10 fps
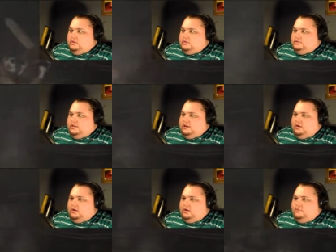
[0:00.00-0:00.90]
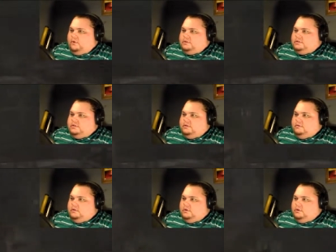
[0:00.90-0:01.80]
Take care of her first.
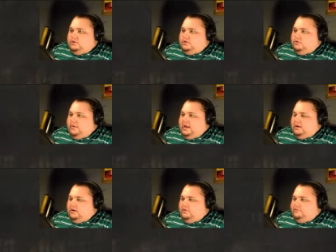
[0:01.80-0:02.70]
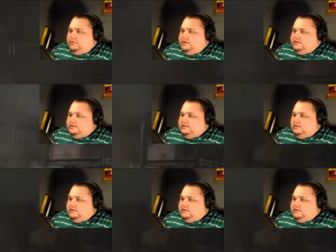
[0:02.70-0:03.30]
You back off, please.